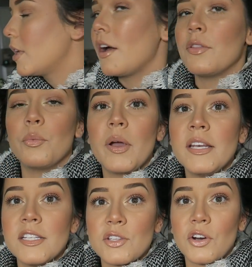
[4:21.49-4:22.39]
God, the
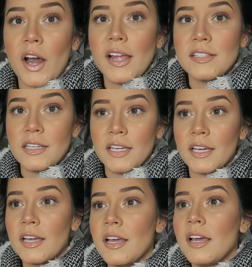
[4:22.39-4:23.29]
wind is
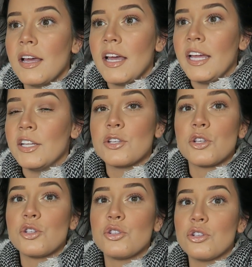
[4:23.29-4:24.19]
crazy. It
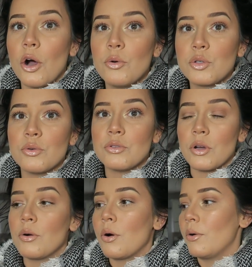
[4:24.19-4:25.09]
is so, so,
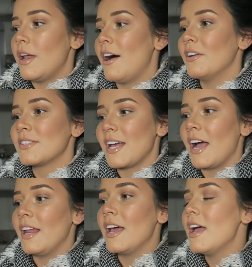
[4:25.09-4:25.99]
so cold
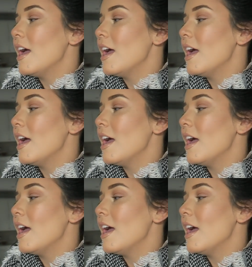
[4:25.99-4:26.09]
outside.